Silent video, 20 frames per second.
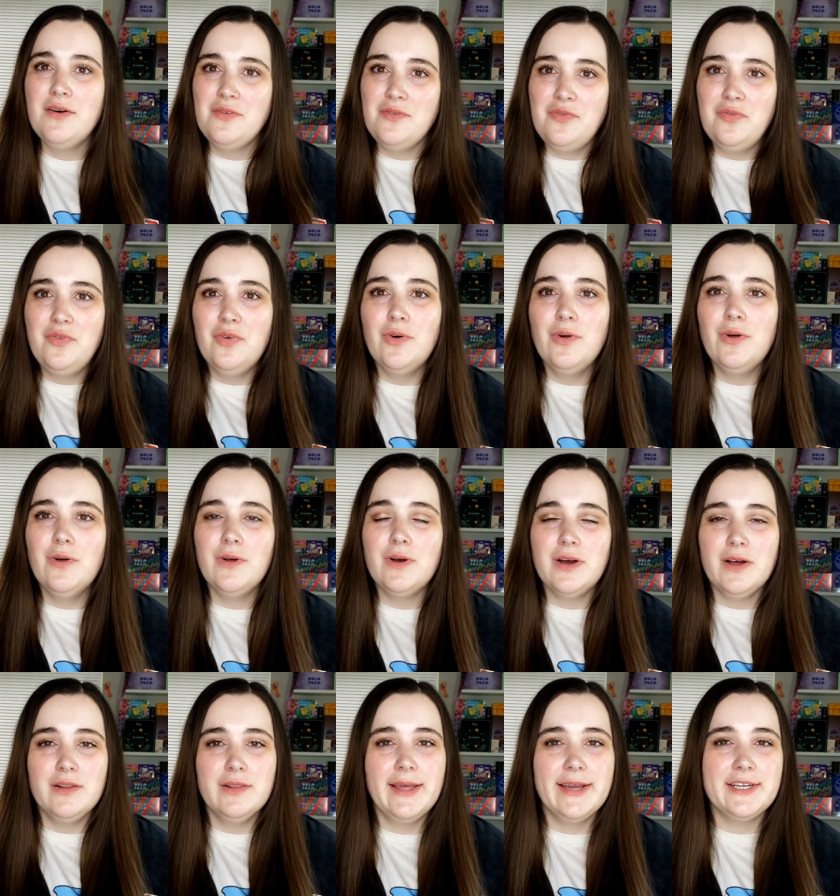full
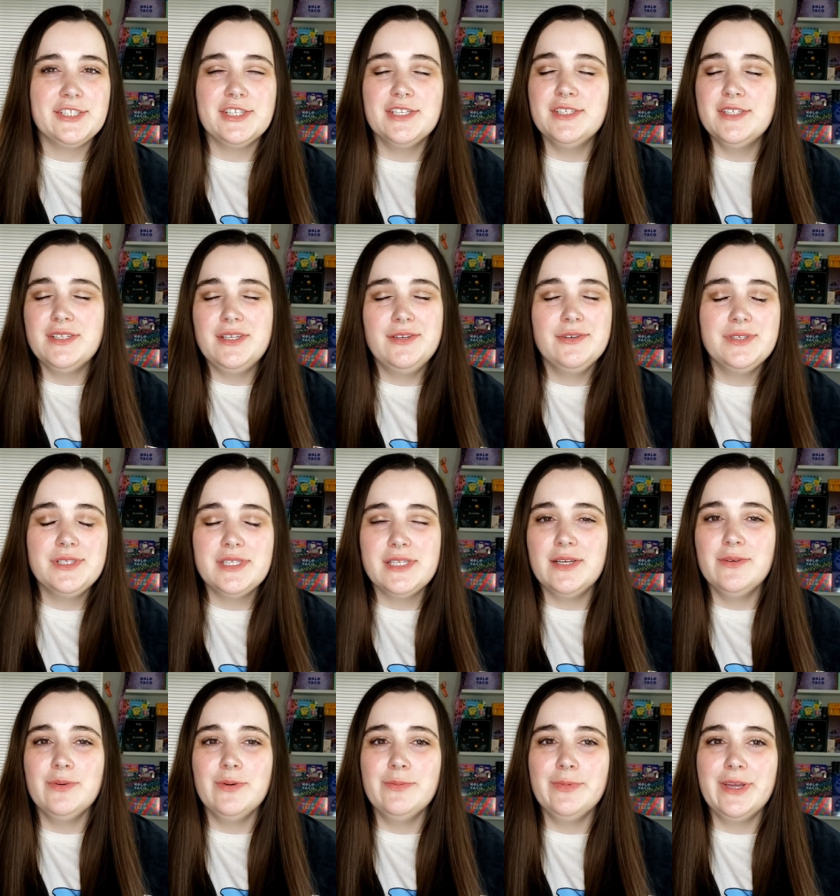collections. You'll
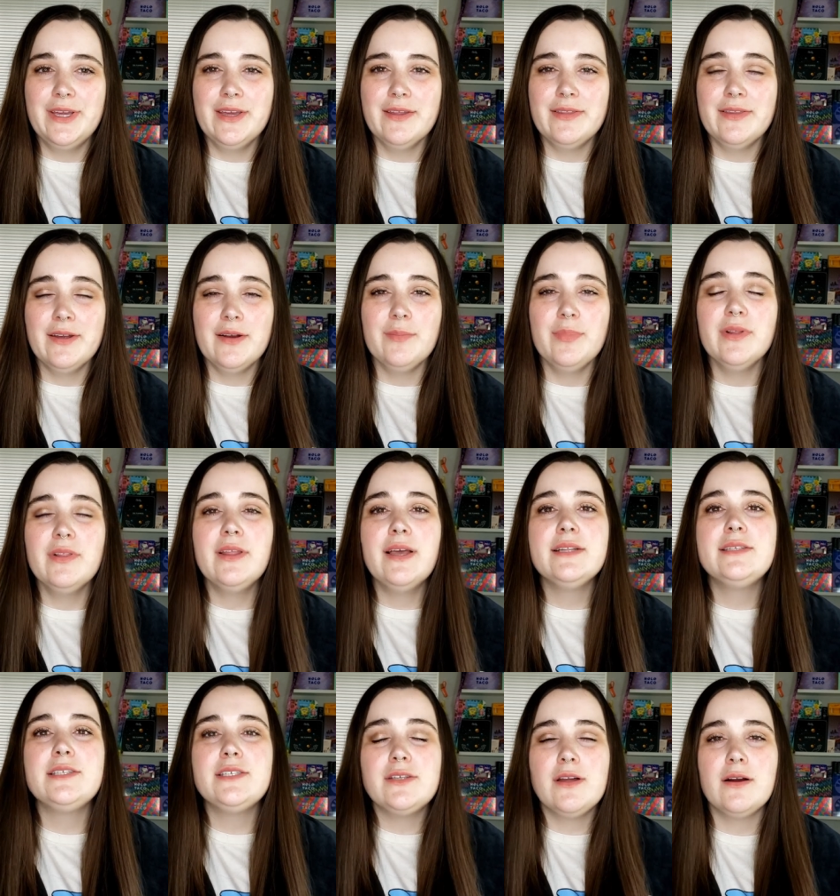see when we get there, but
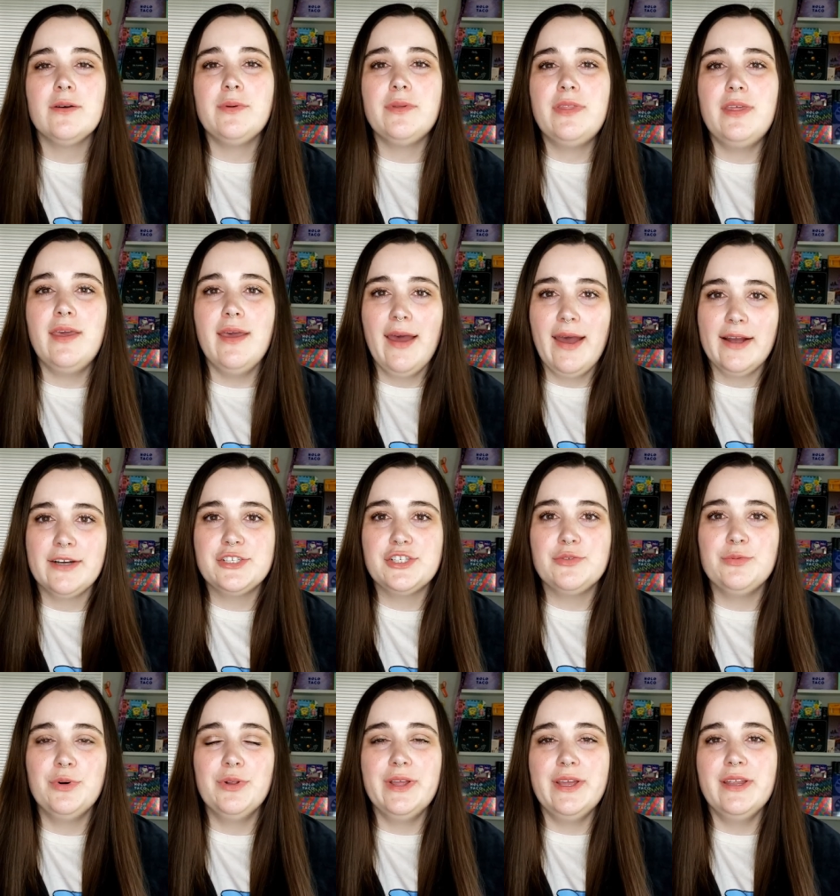let's start with the
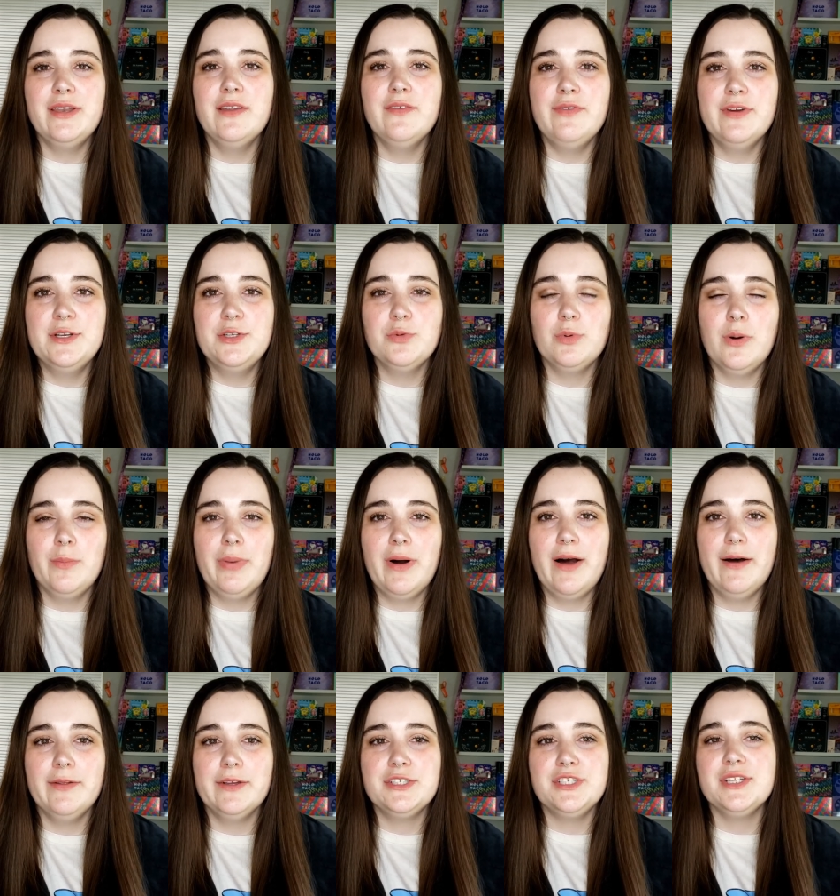actual individual
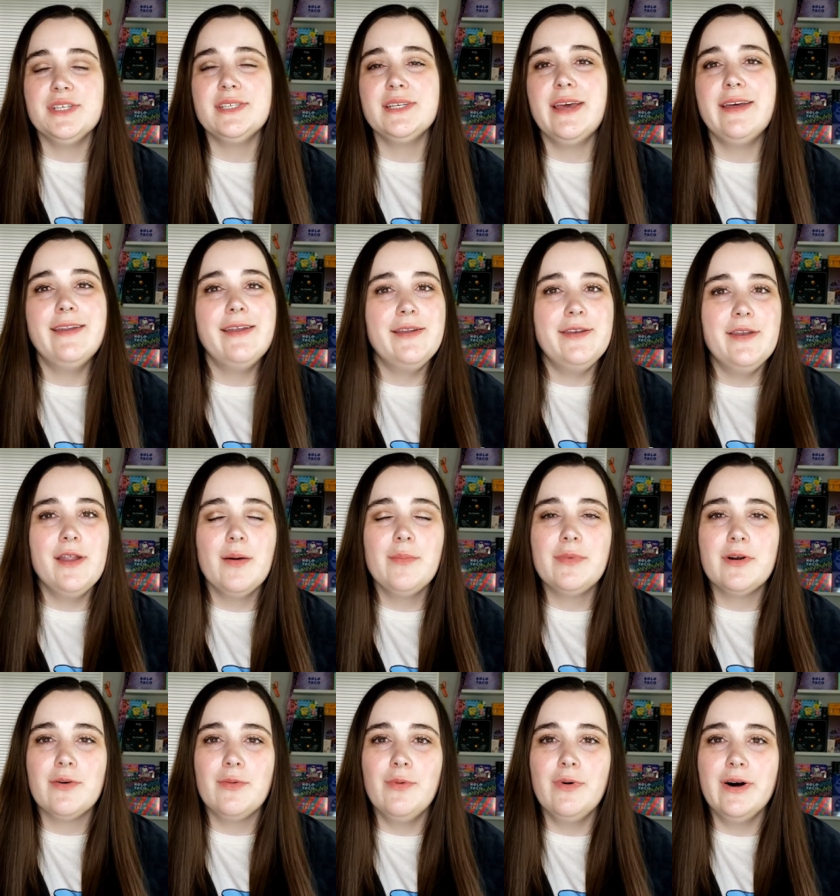polishes. And
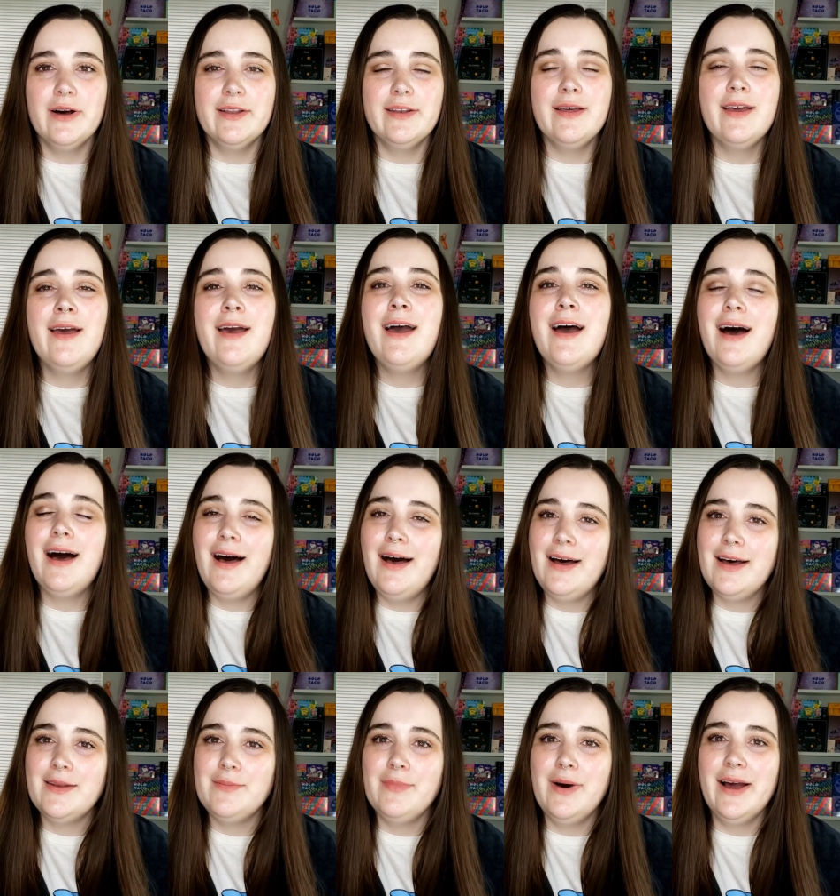number one
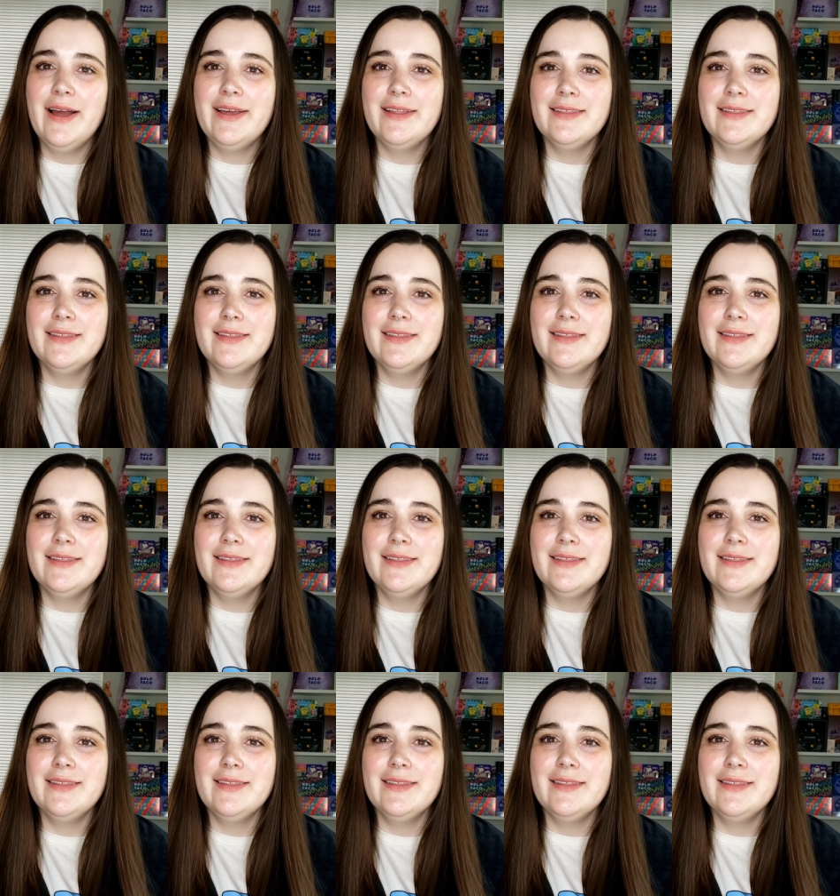on my